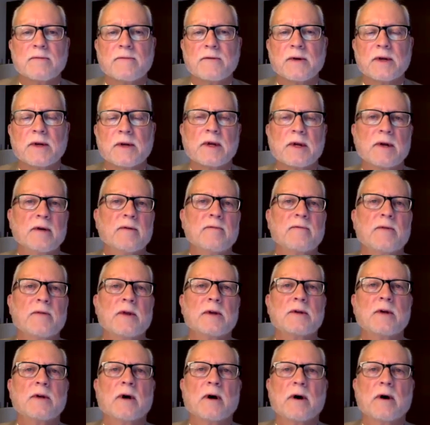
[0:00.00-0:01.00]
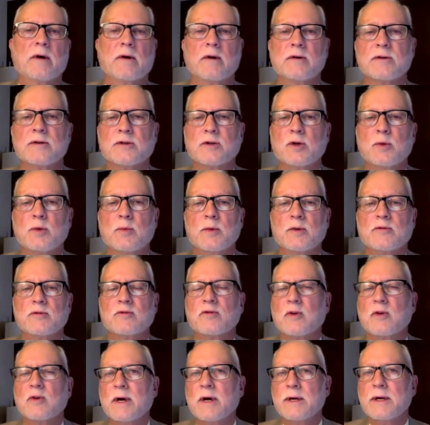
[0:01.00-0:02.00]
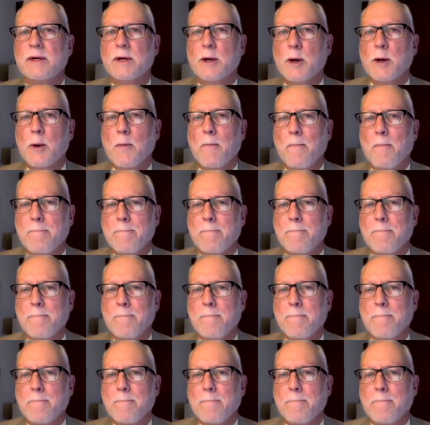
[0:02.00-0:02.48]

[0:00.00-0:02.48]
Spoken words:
forgive the daughters who betray him.